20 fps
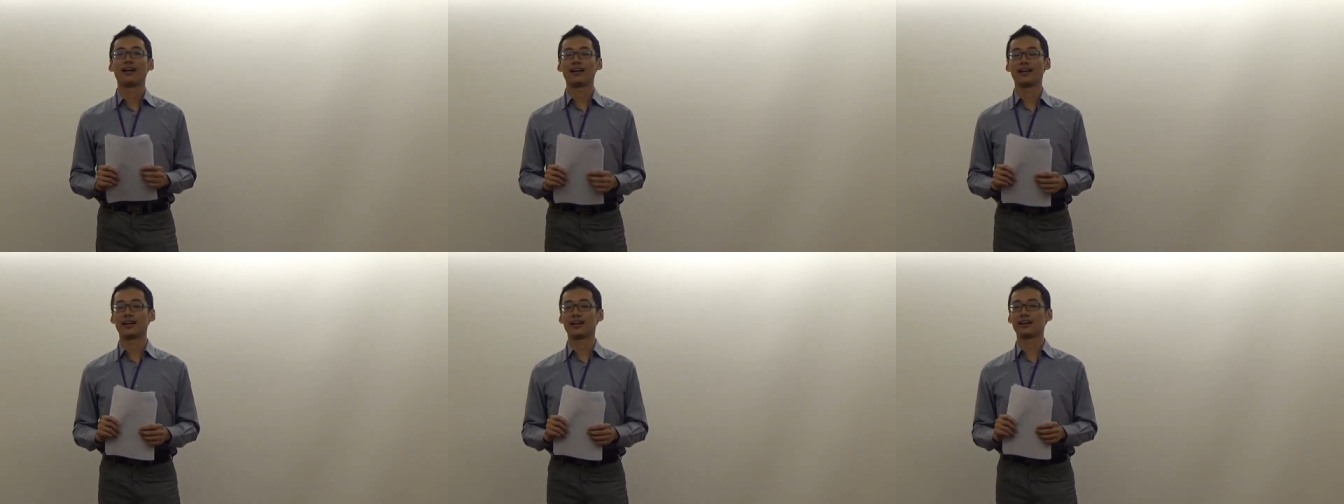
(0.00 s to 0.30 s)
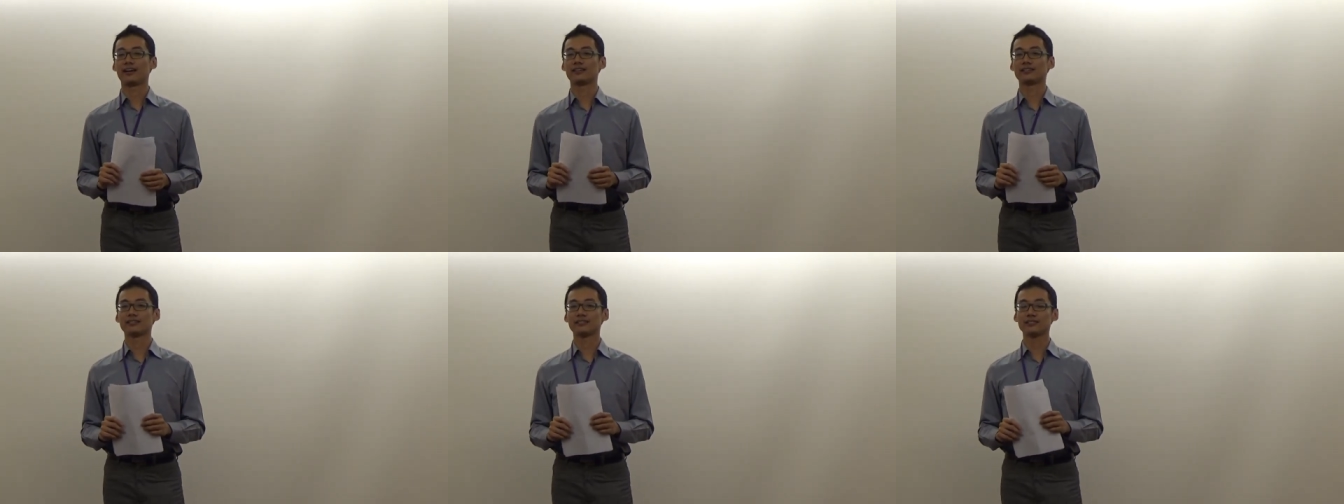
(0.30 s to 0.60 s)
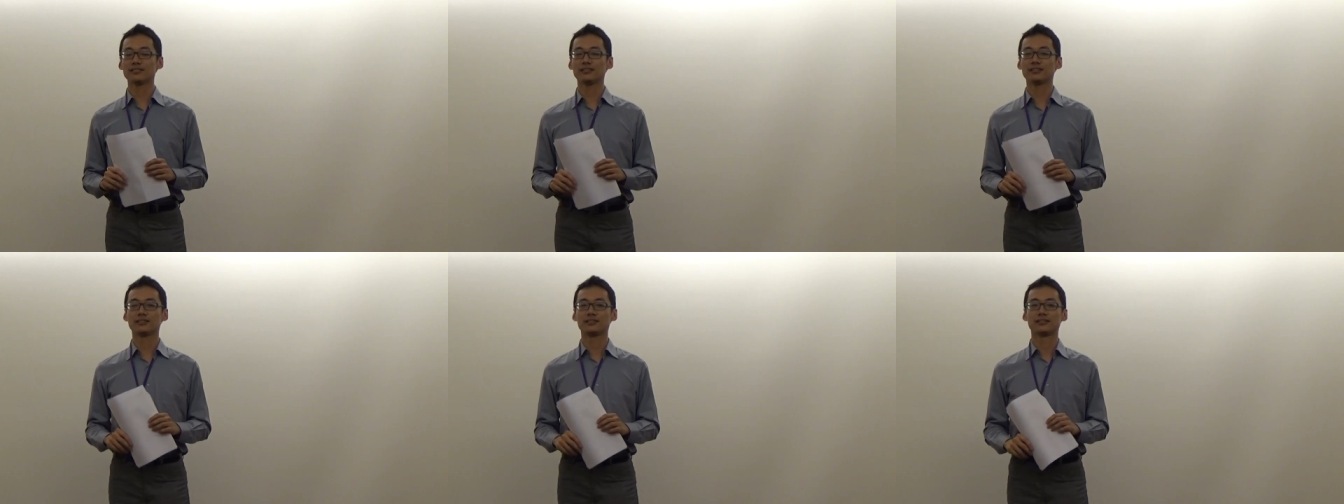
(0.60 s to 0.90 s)
And
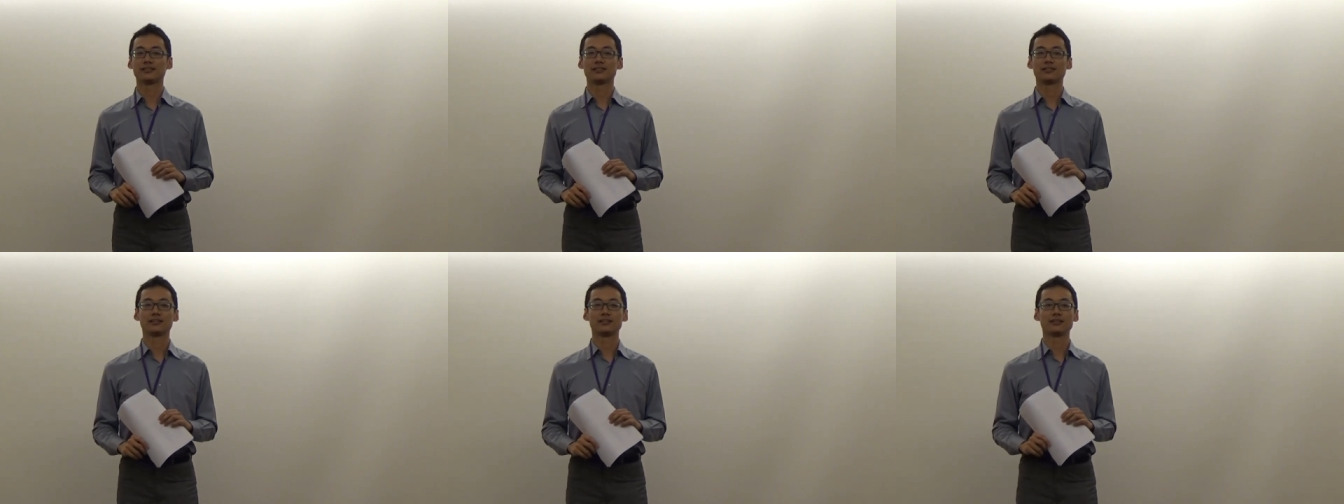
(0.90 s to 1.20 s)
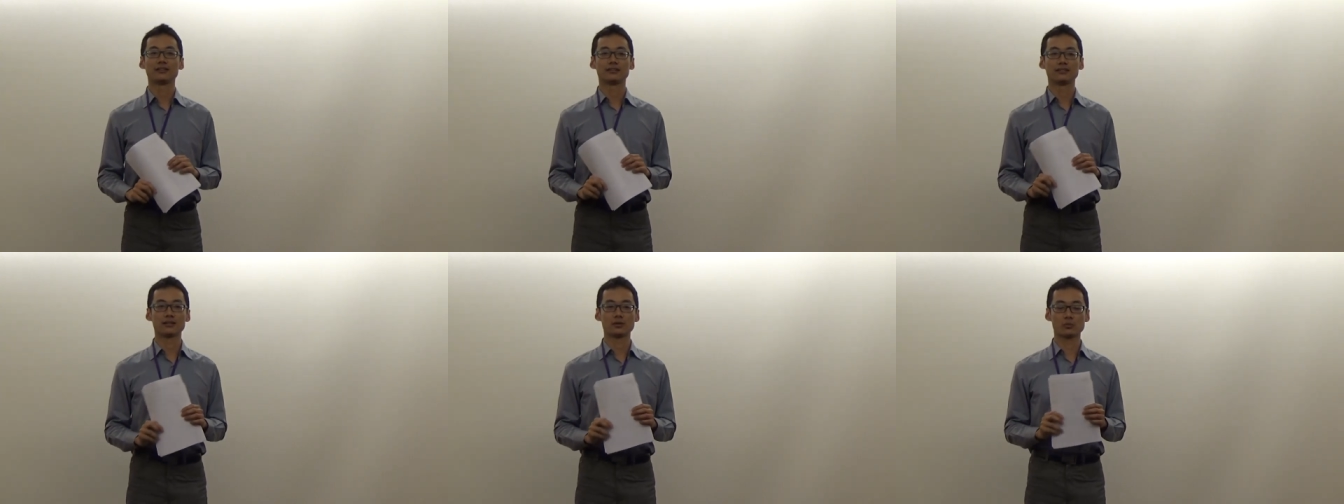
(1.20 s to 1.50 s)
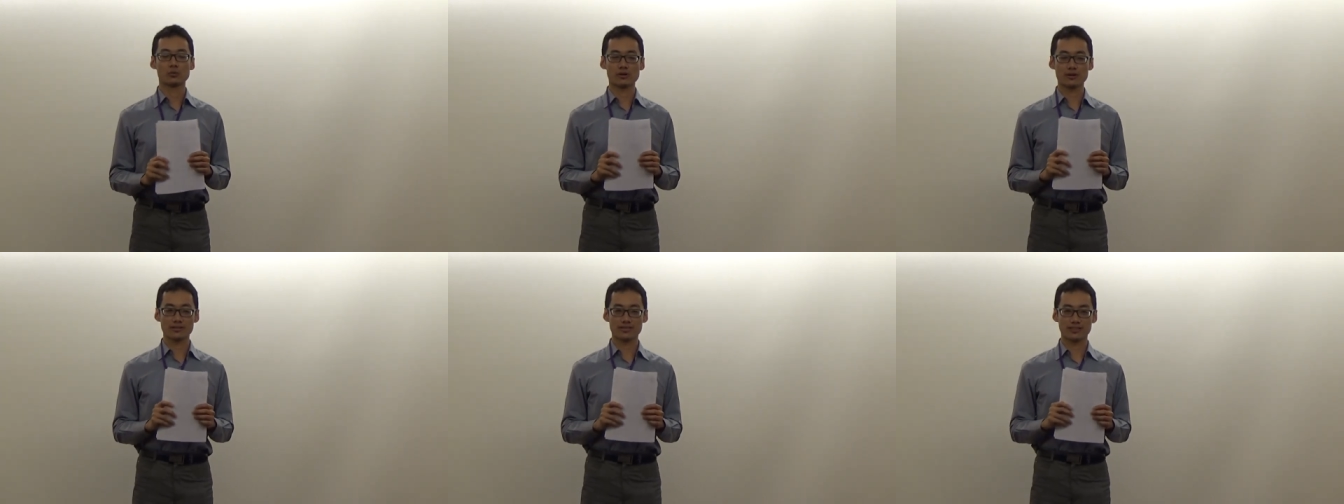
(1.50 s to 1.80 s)
the
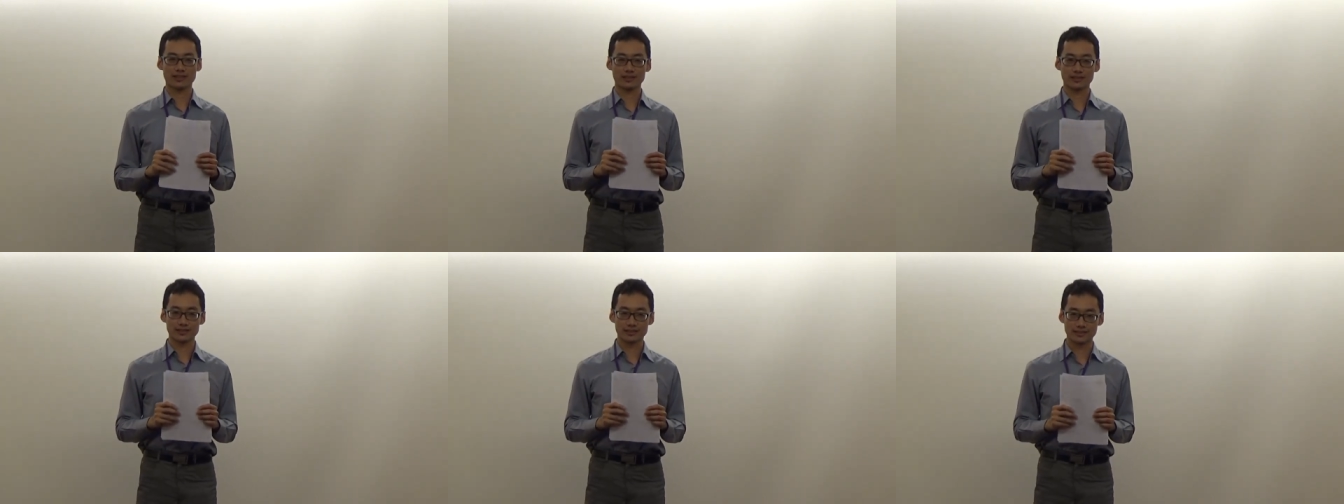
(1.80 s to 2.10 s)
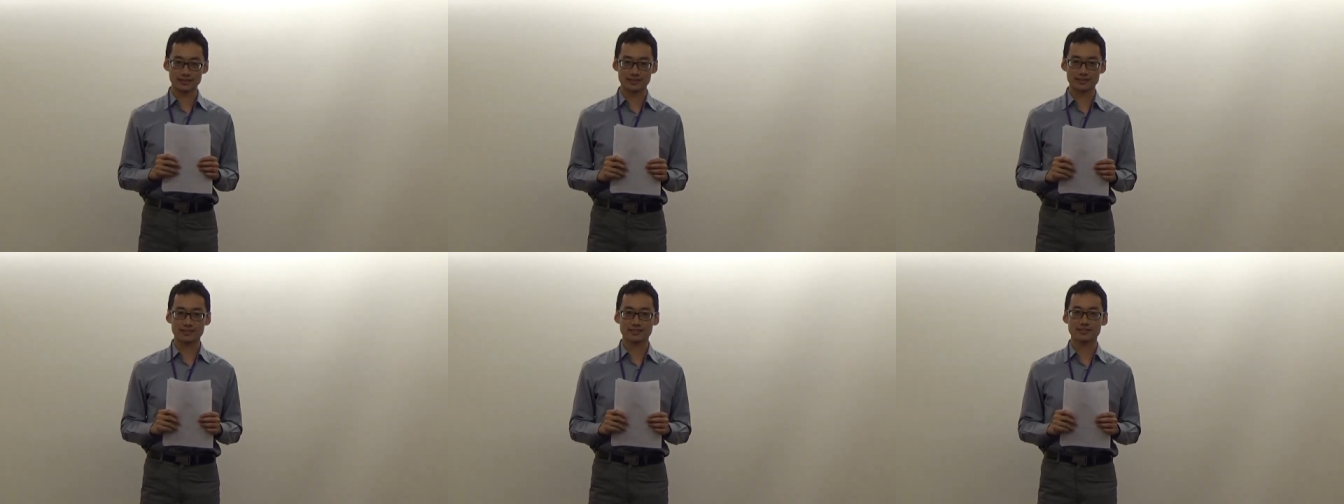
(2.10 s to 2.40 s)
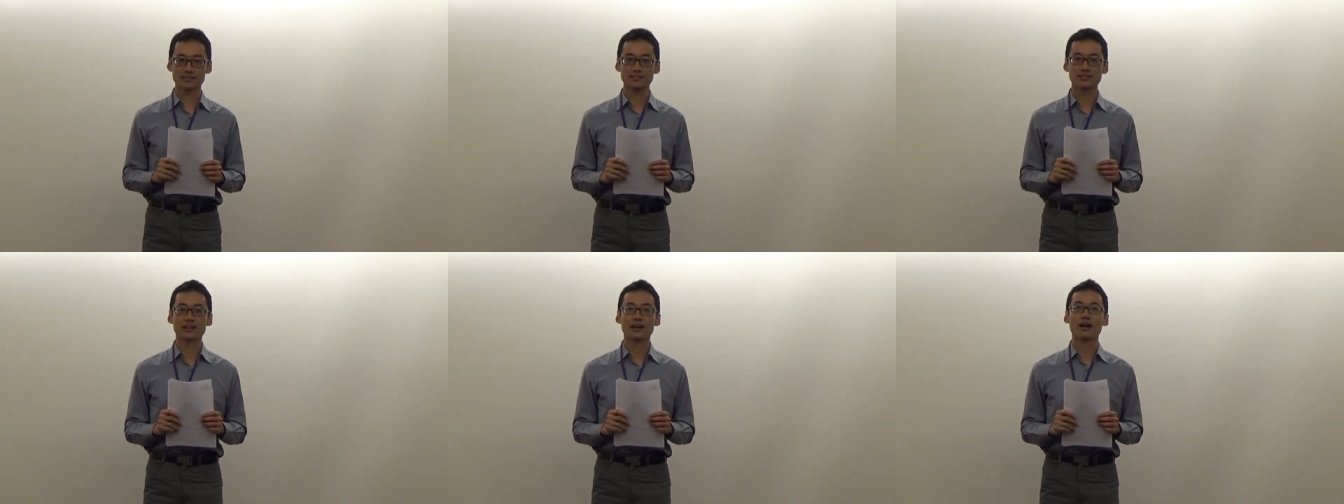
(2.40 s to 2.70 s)
worst thing is,